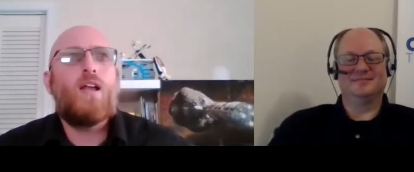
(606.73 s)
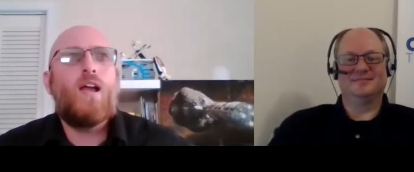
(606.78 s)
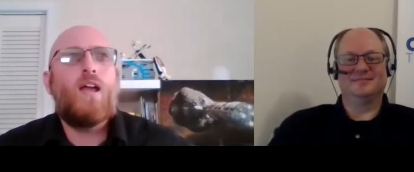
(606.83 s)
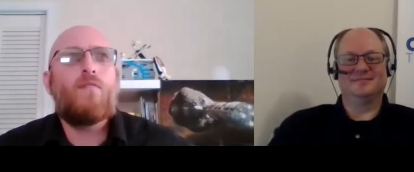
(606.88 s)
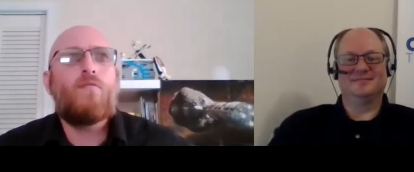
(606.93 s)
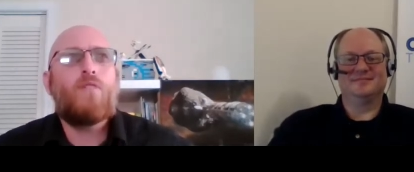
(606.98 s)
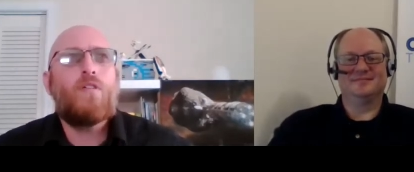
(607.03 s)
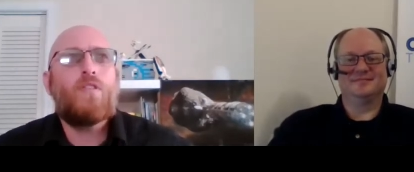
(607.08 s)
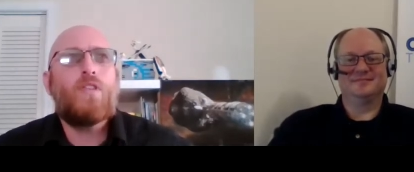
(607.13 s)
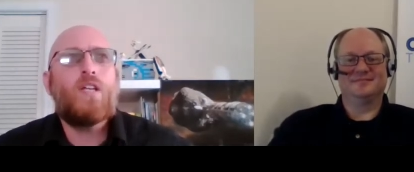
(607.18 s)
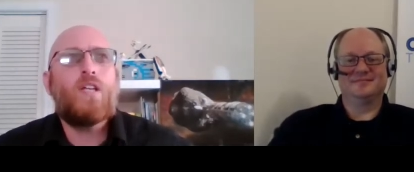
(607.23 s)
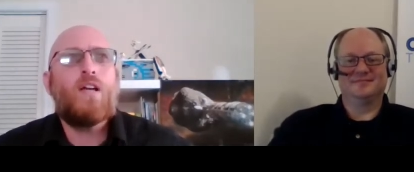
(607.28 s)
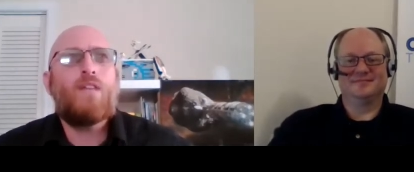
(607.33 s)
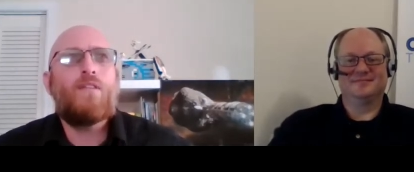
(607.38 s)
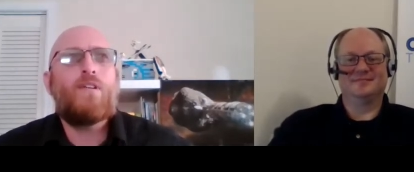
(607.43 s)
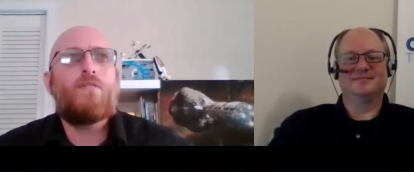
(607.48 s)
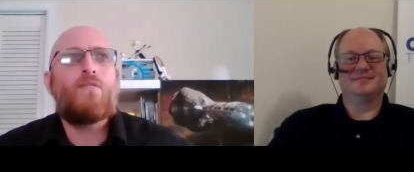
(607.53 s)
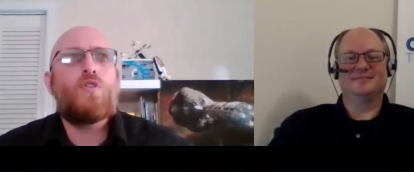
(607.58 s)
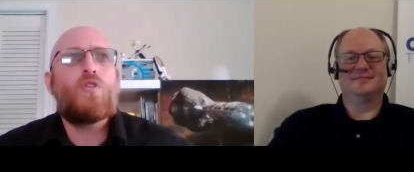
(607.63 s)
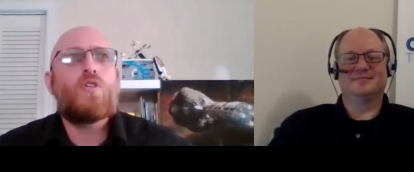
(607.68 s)
Speaker 1: Everything I've
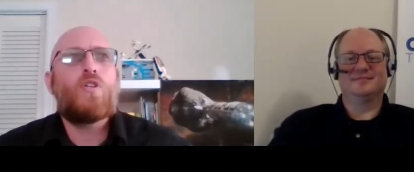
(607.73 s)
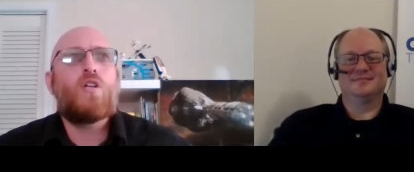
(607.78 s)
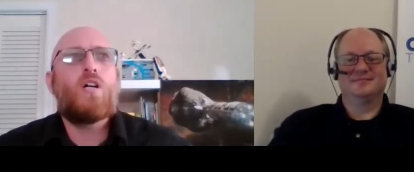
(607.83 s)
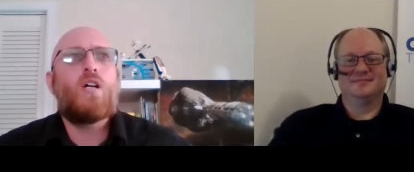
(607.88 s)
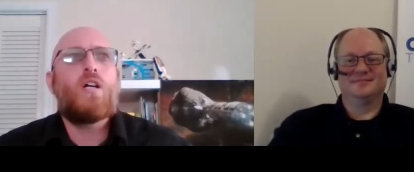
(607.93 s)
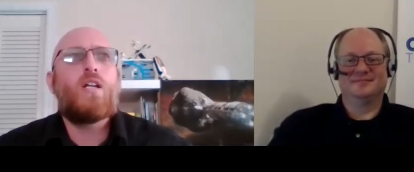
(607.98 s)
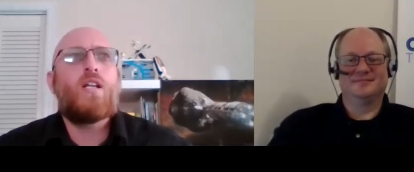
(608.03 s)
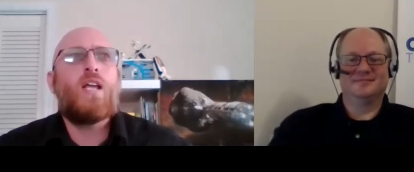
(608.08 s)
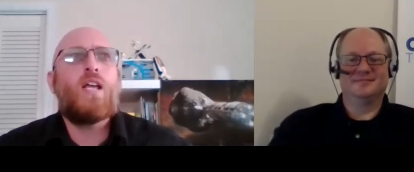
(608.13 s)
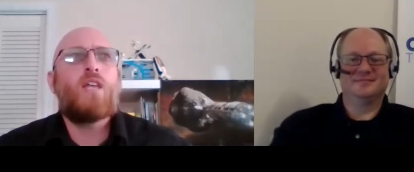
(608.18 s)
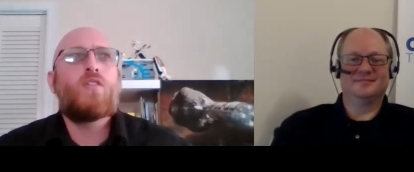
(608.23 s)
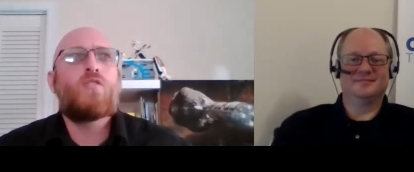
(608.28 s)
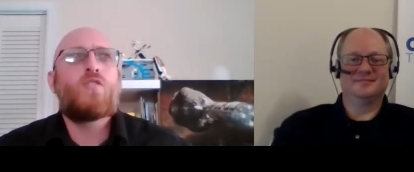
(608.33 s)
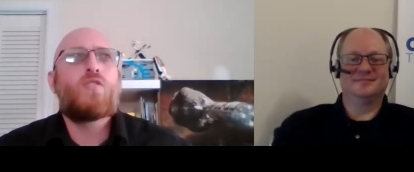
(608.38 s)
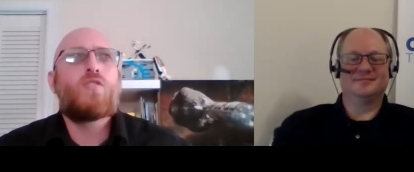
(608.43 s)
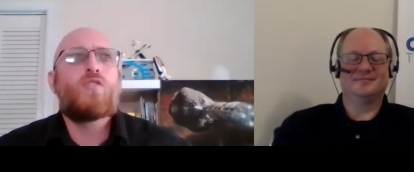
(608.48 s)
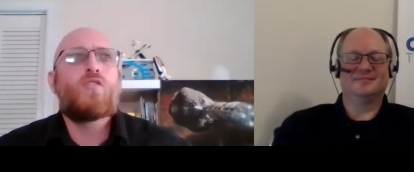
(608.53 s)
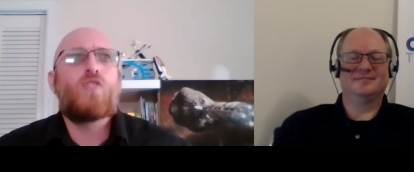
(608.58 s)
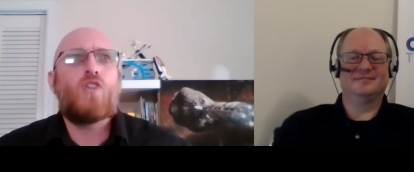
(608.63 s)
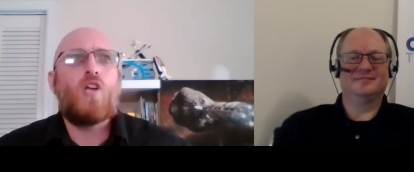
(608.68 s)
ever done
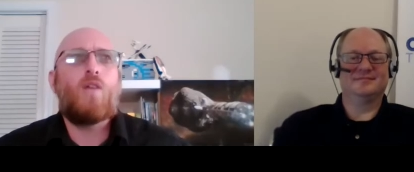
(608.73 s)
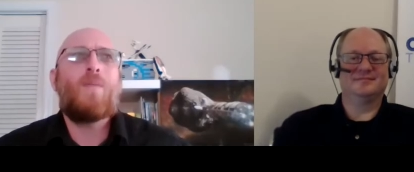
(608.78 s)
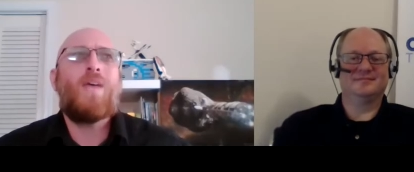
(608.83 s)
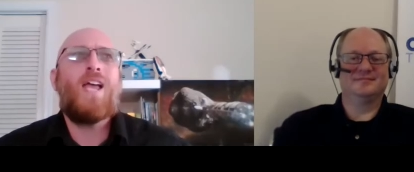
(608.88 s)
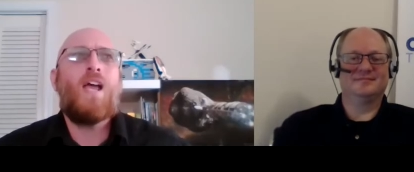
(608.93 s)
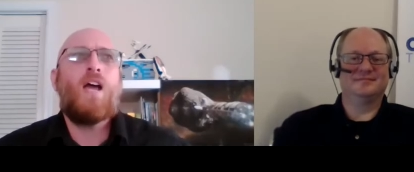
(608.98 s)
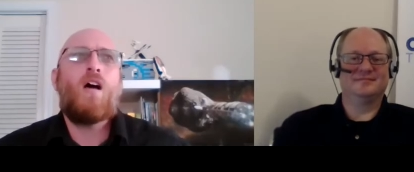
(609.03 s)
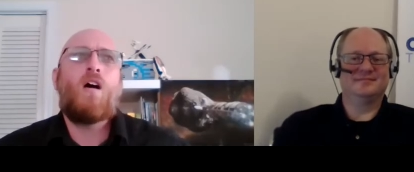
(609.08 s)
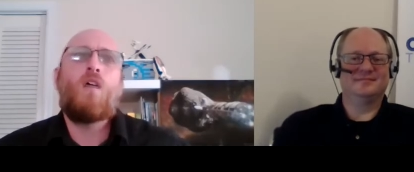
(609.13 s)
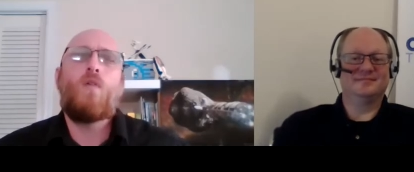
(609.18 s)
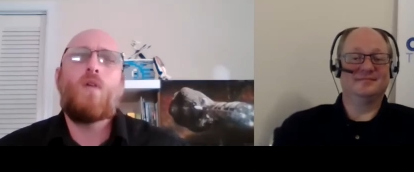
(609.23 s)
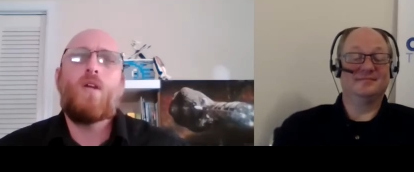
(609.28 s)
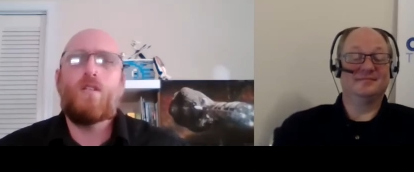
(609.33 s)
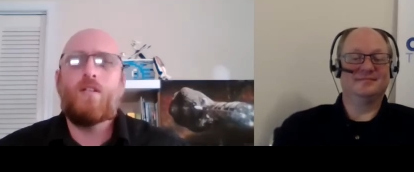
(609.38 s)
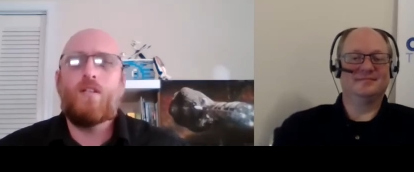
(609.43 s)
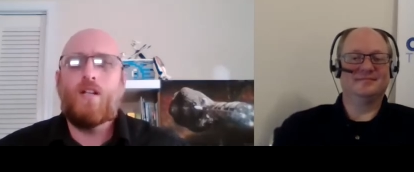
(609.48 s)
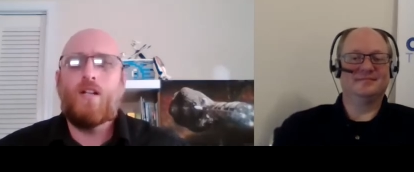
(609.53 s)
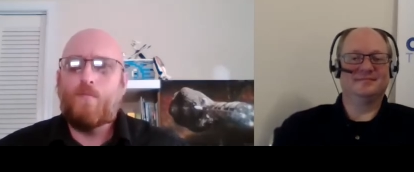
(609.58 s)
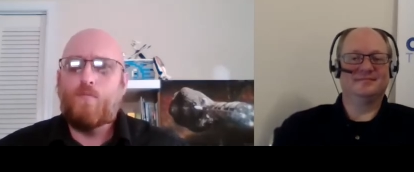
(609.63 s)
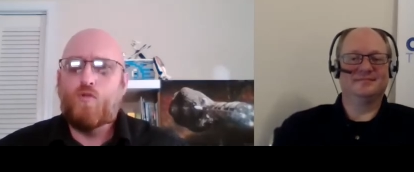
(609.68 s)
has somehow
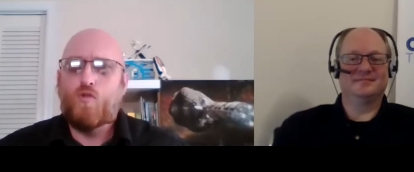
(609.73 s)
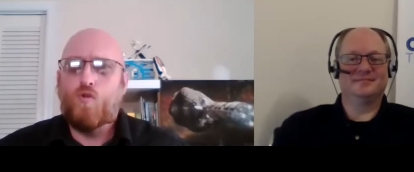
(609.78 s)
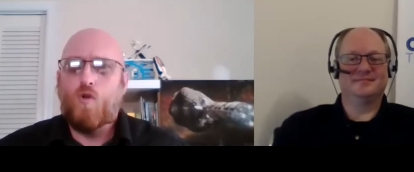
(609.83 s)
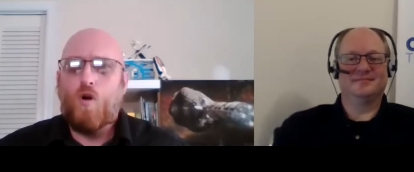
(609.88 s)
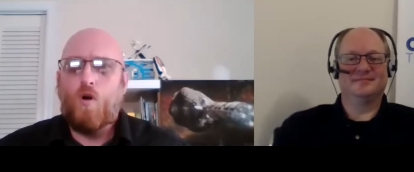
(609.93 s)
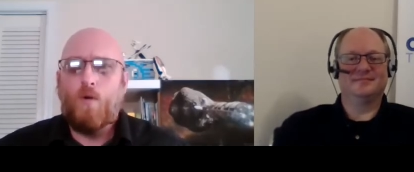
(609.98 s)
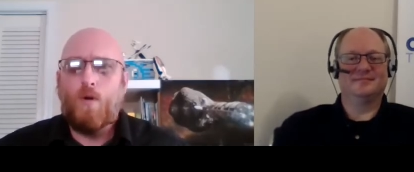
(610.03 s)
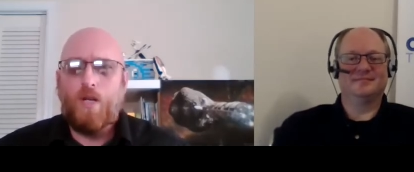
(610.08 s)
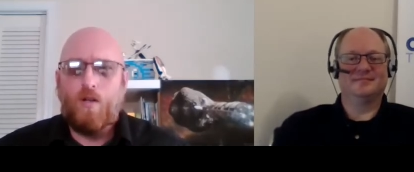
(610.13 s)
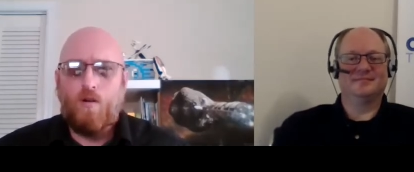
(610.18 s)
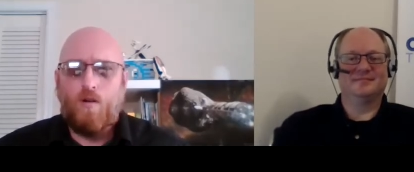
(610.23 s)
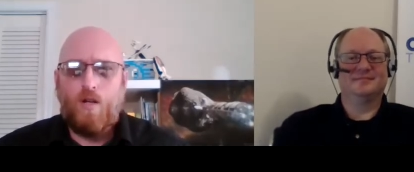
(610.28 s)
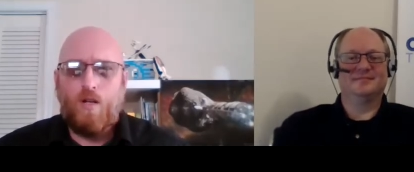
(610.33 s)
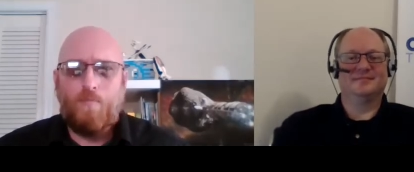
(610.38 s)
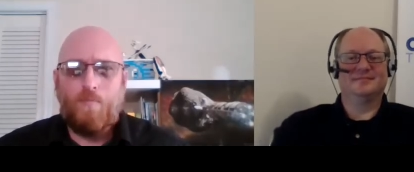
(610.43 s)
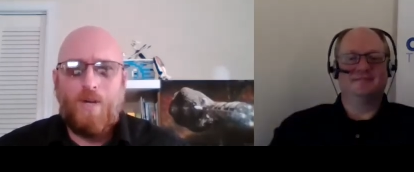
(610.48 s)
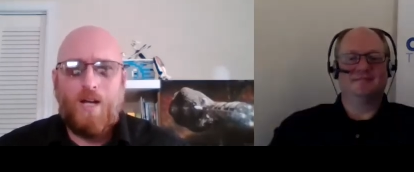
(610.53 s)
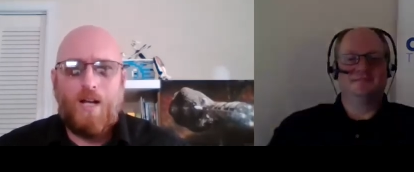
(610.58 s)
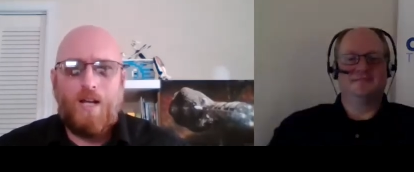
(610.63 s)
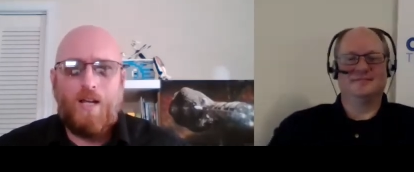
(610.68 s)
ended up drawing
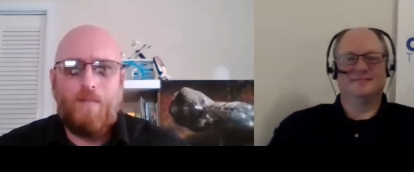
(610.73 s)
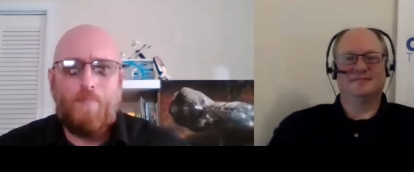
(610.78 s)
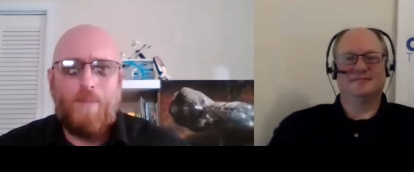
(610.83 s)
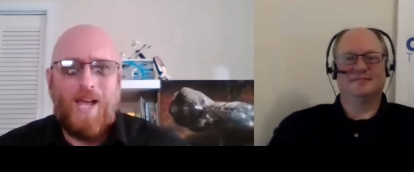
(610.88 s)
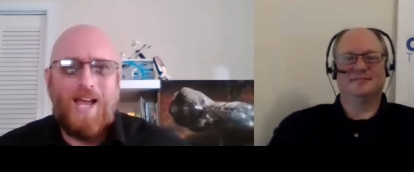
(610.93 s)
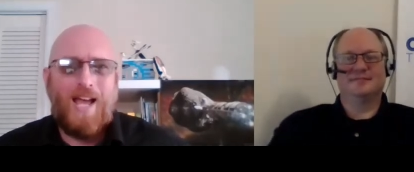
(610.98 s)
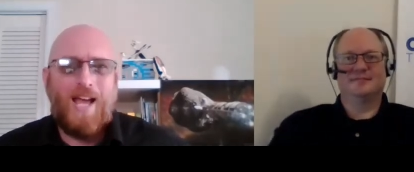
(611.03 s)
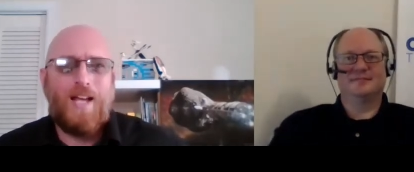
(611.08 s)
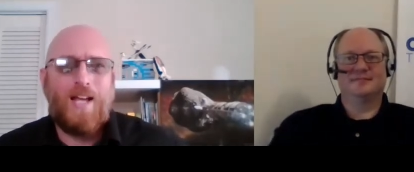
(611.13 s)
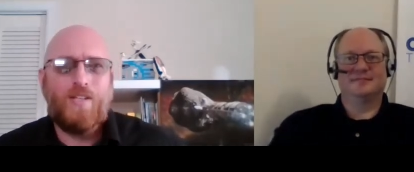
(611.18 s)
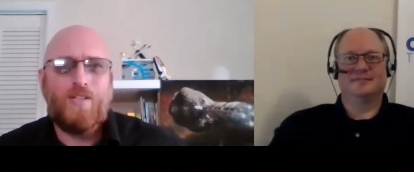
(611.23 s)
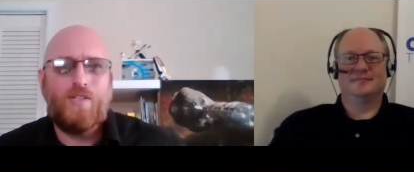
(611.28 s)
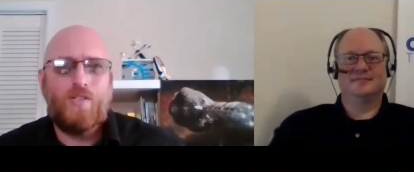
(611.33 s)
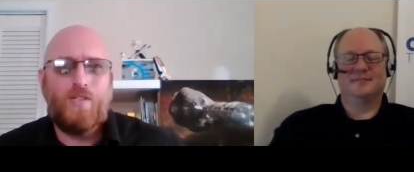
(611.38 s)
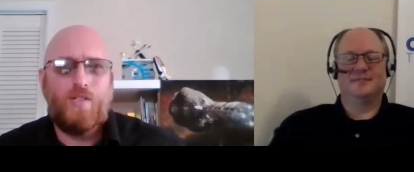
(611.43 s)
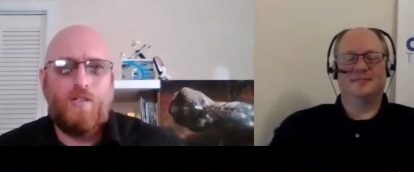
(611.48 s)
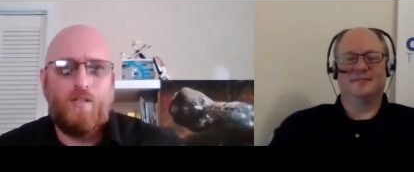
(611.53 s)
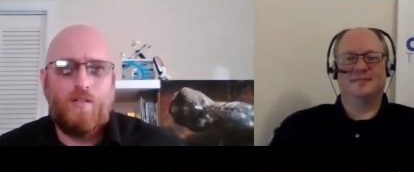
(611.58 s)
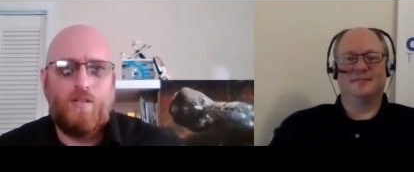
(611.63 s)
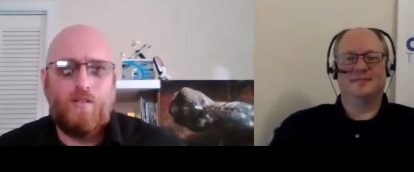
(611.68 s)
on my
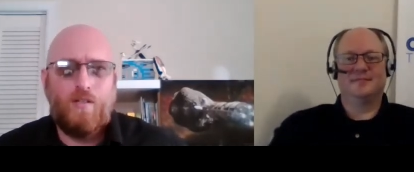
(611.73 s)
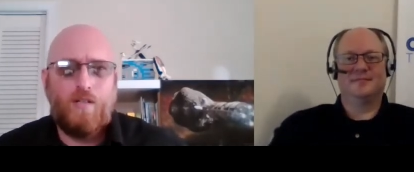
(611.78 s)
past